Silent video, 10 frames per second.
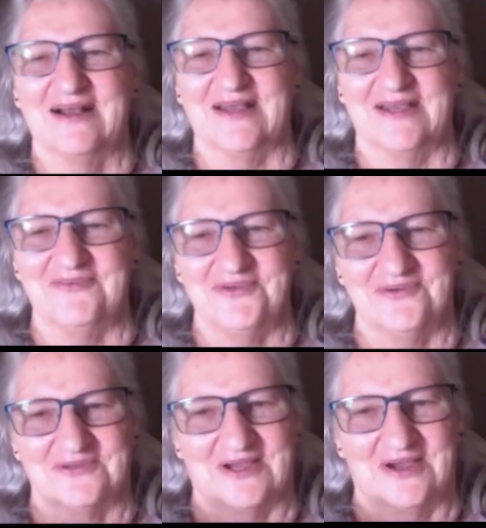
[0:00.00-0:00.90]
If
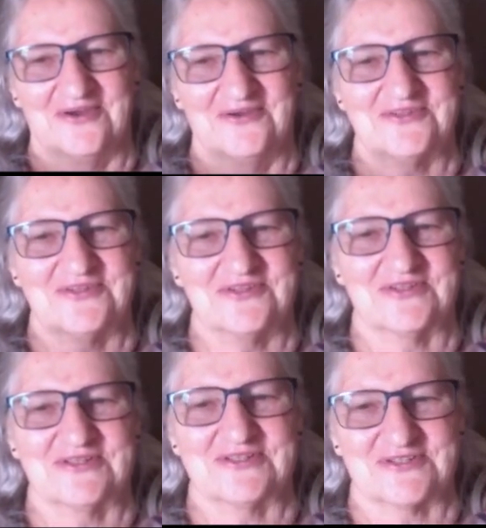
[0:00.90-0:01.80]
you go to
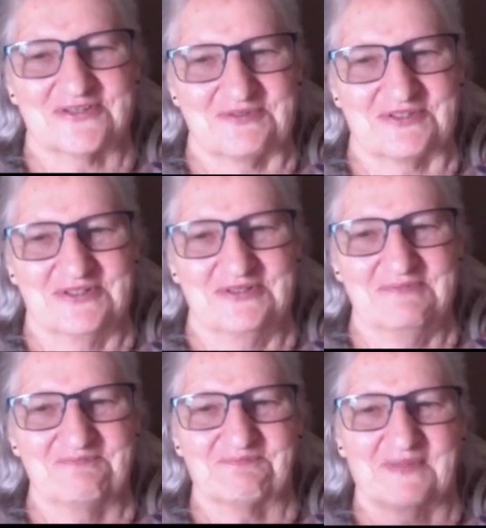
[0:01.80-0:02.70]
the description
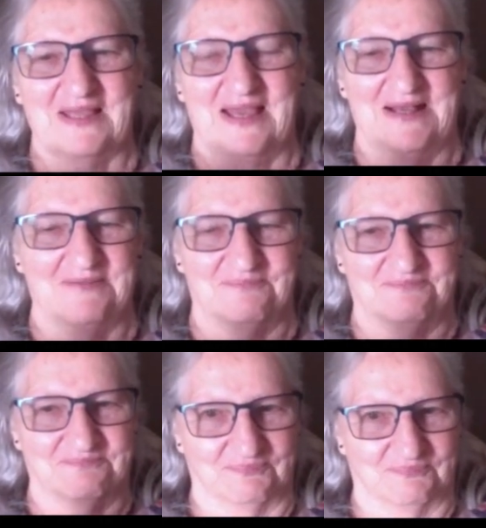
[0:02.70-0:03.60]

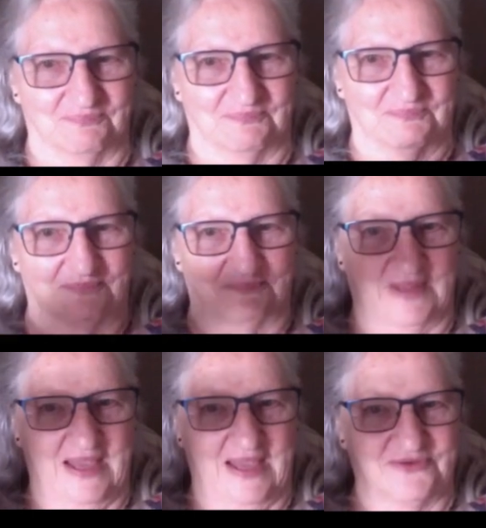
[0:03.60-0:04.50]

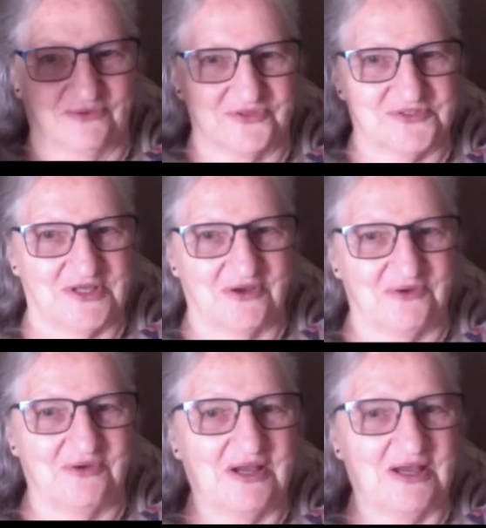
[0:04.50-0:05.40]
and
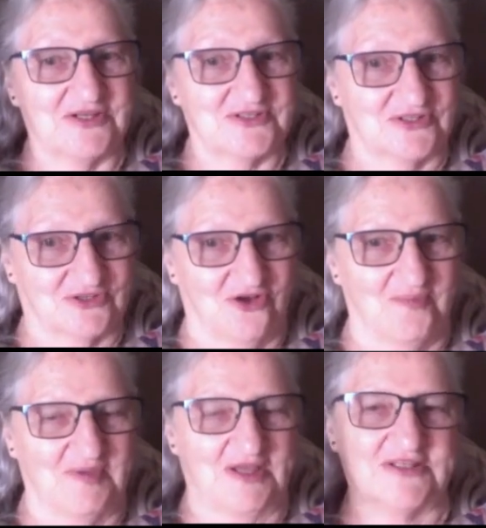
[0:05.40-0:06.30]
also to the
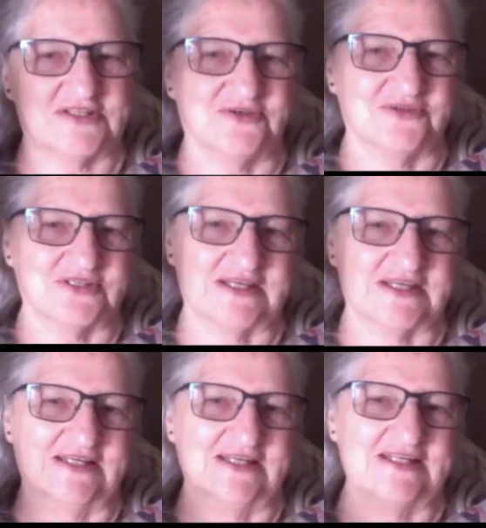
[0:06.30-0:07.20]
comments, you'll see
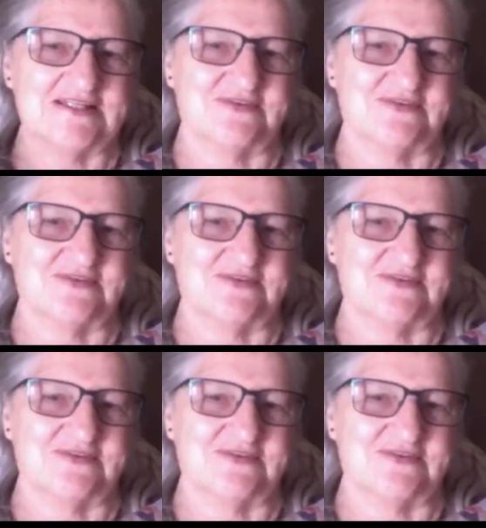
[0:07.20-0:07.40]
a list of